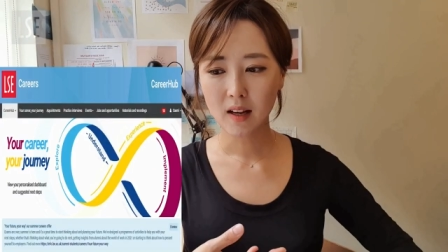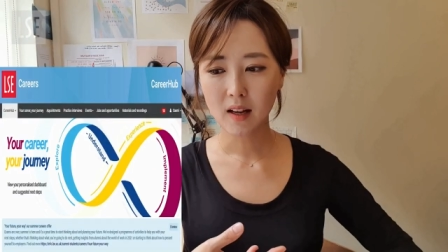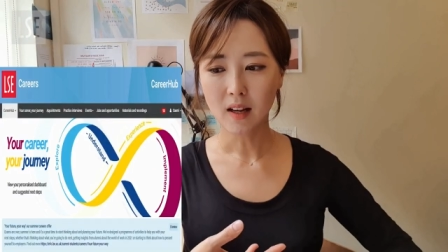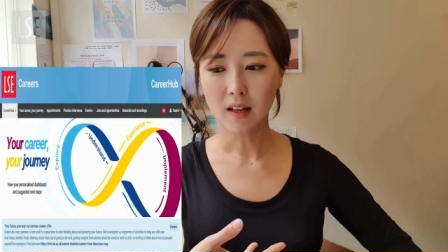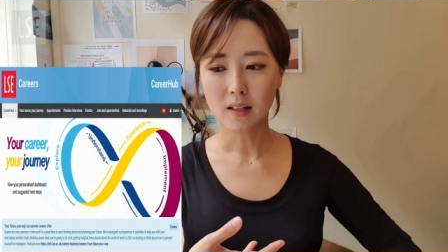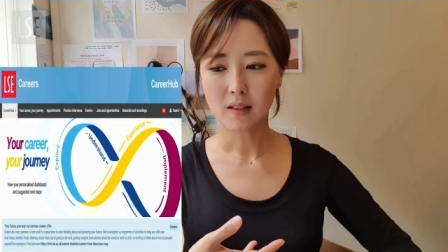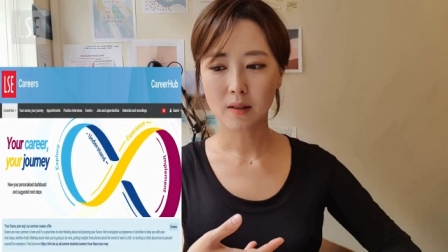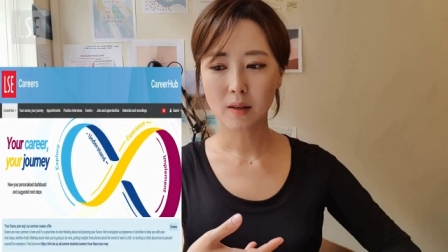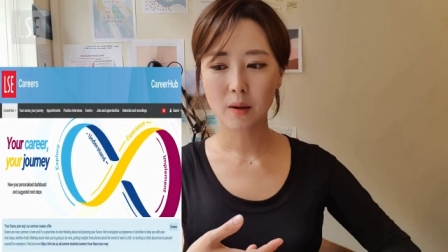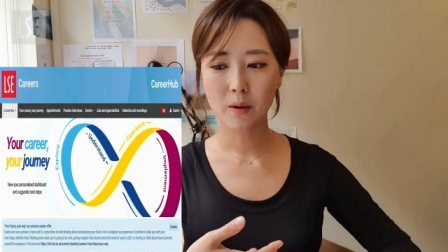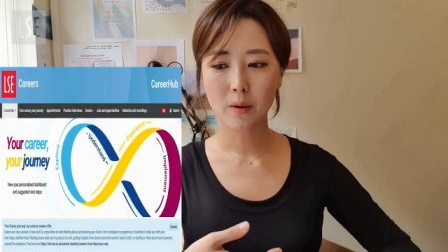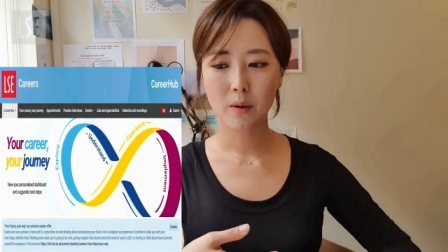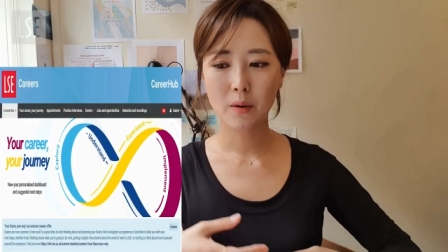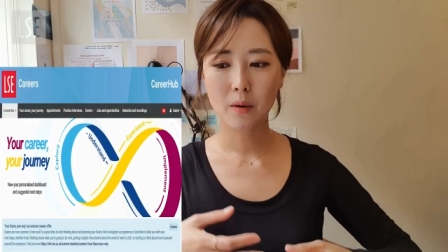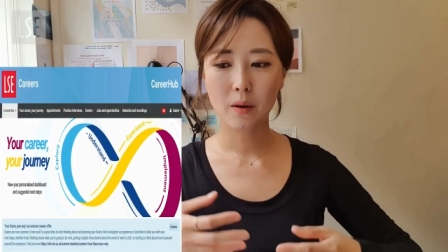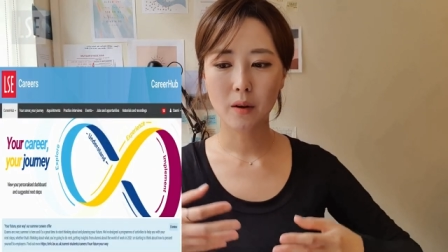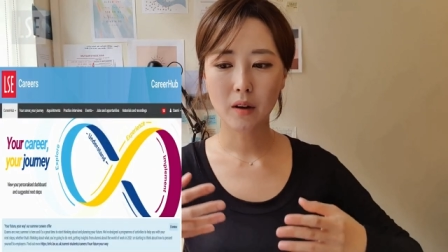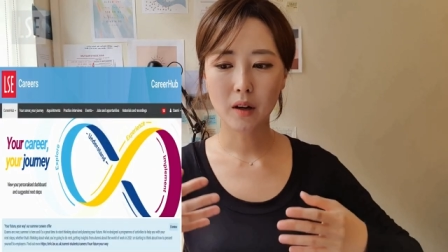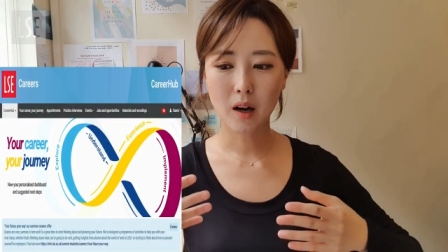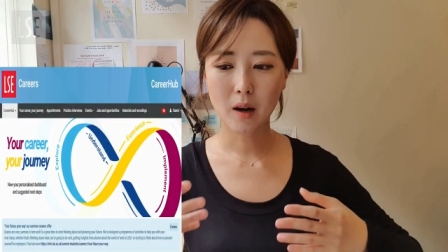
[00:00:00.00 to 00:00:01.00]
So
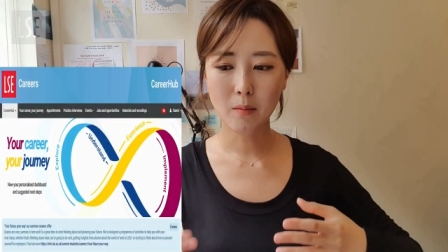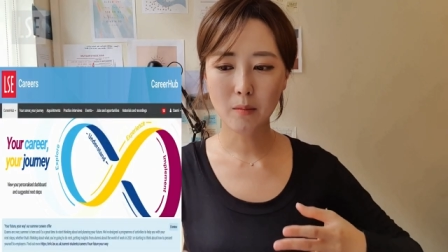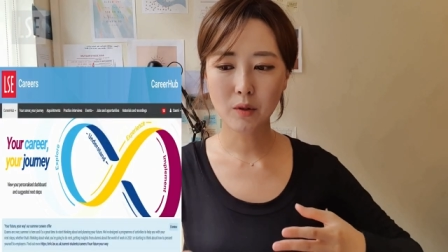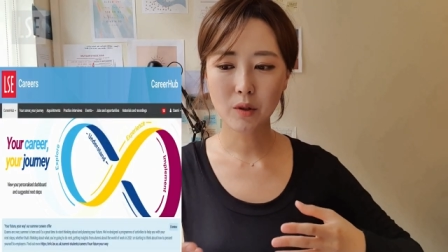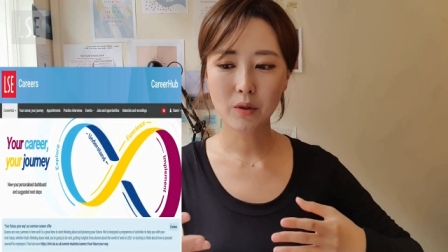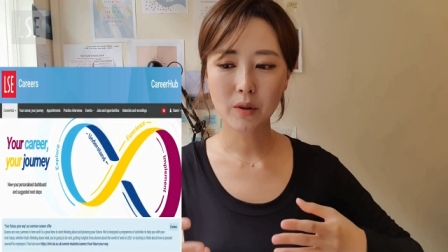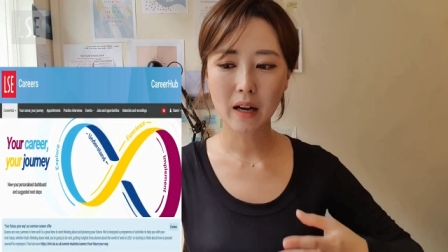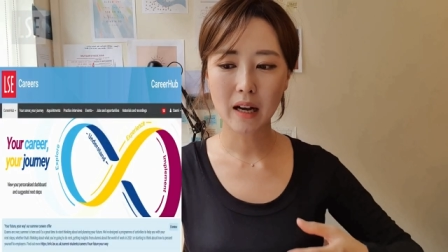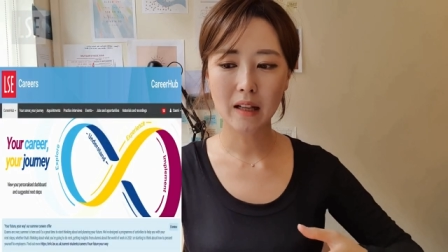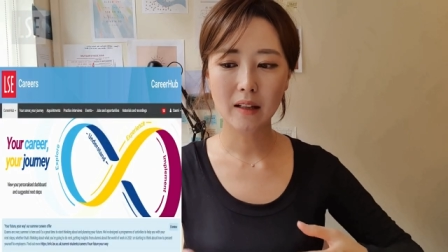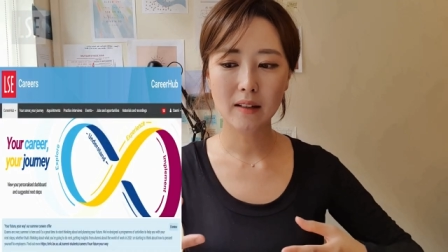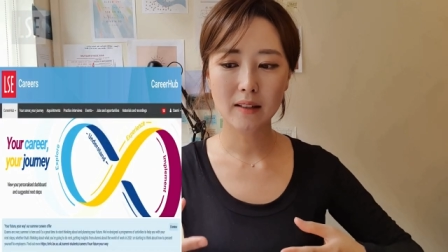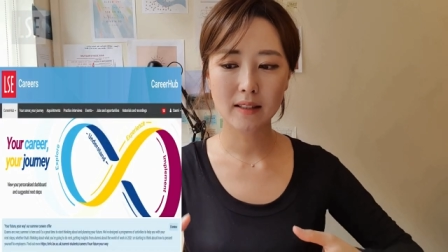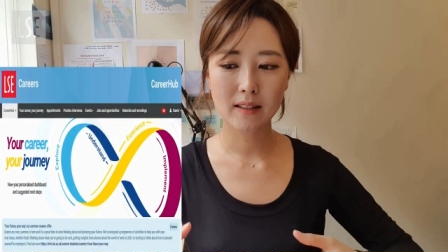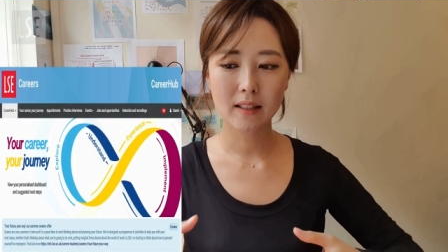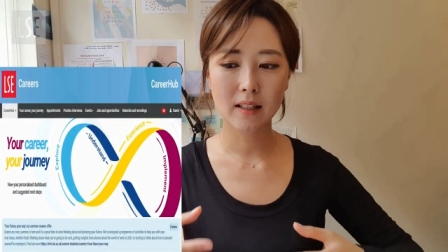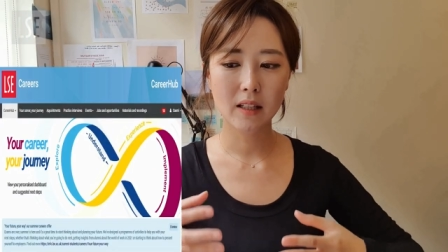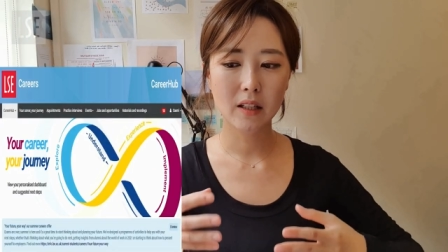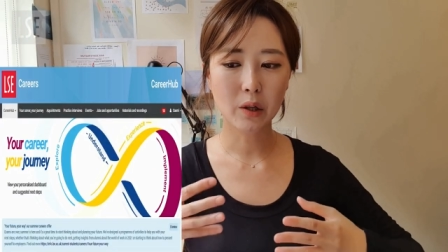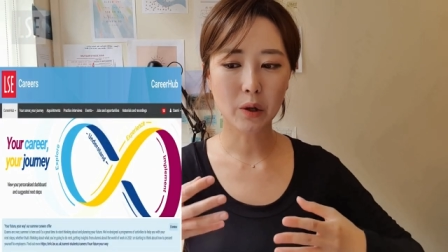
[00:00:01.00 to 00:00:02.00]
come to L S
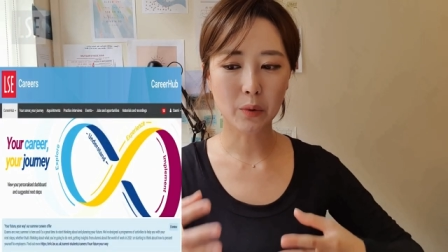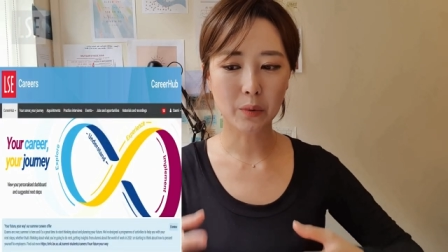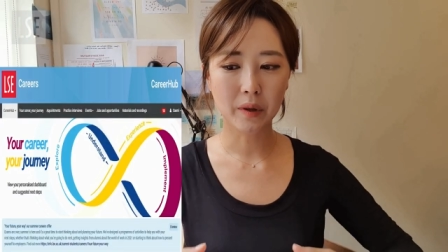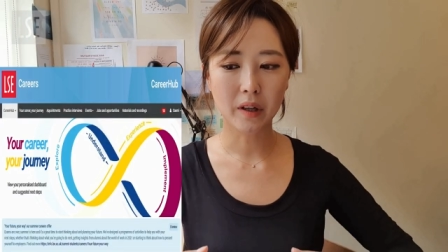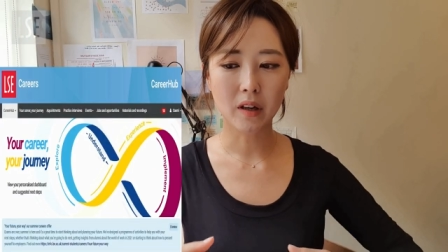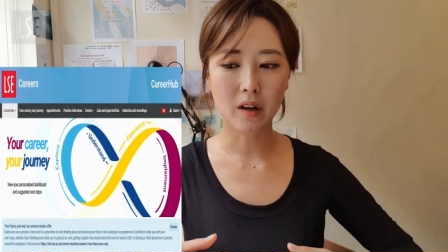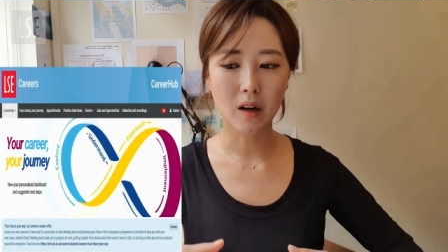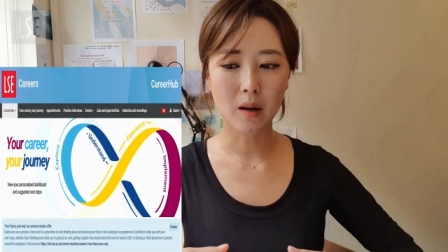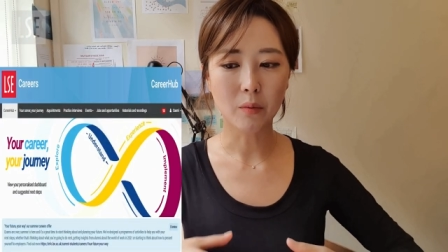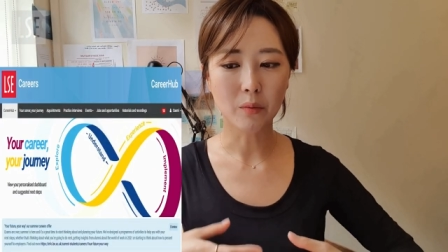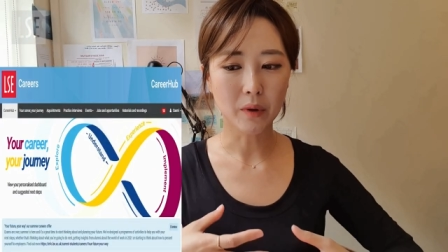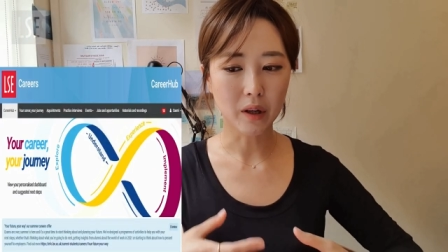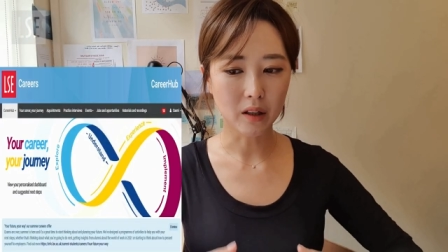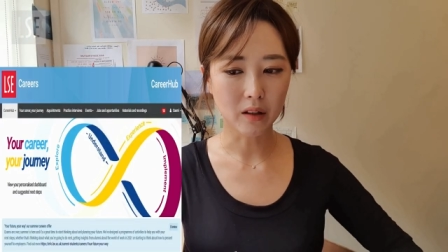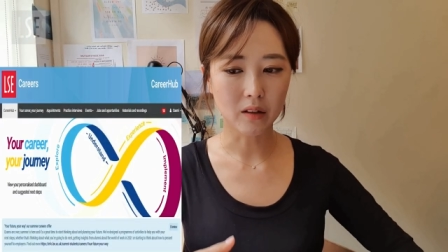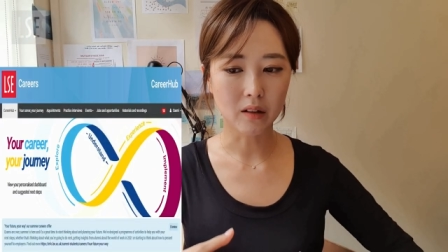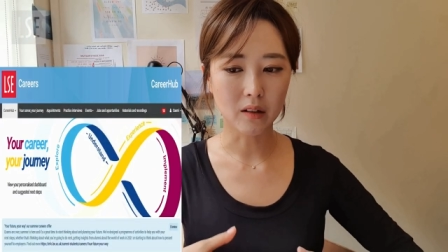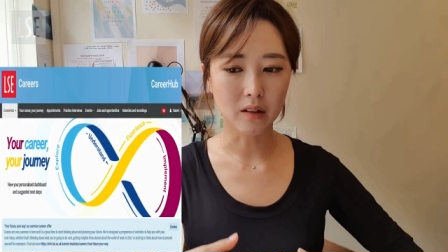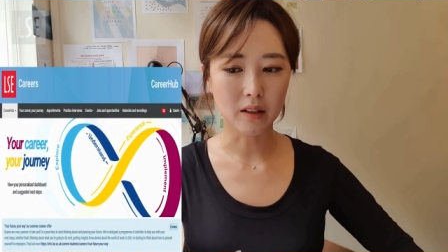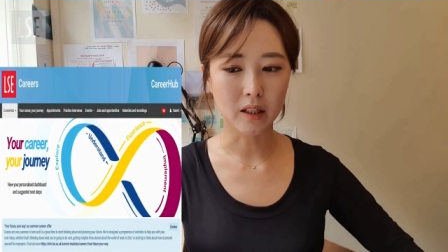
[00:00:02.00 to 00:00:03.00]
E Career Hub
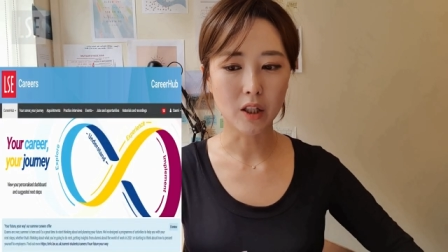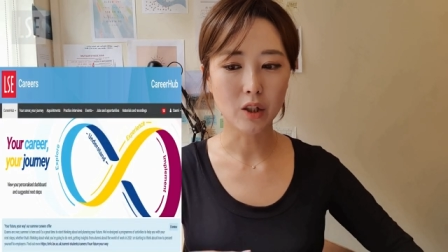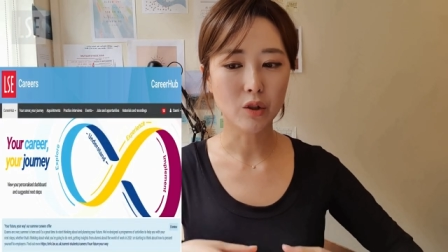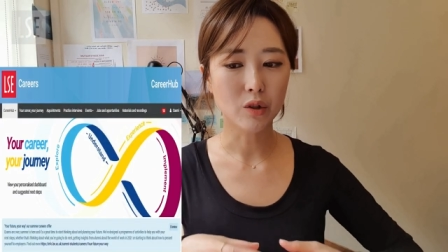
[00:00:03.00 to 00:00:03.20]
regularly to